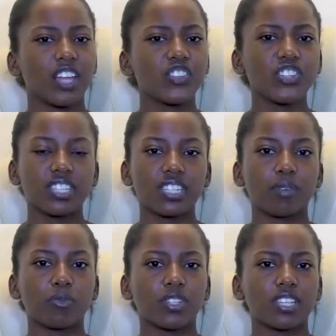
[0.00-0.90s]

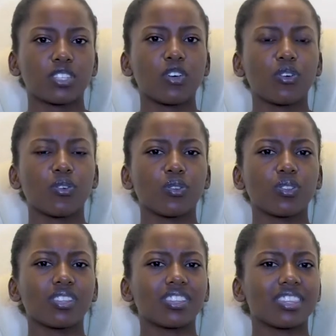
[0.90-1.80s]
Interesting, Mutsa. So,
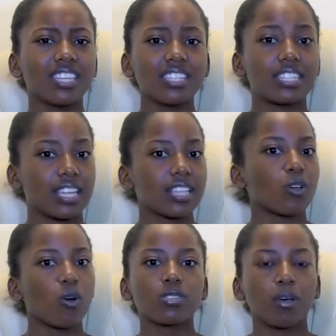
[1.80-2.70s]
this does
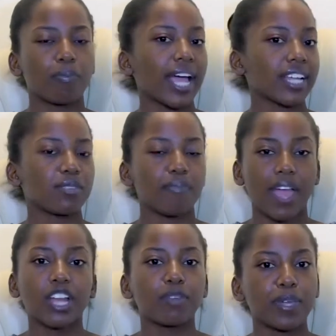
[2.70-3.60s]
also apply to
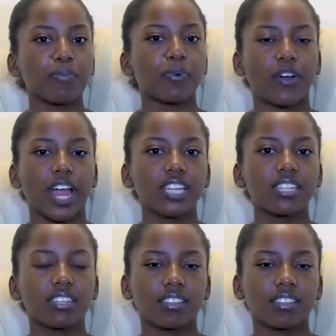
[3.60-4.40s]
married people, right?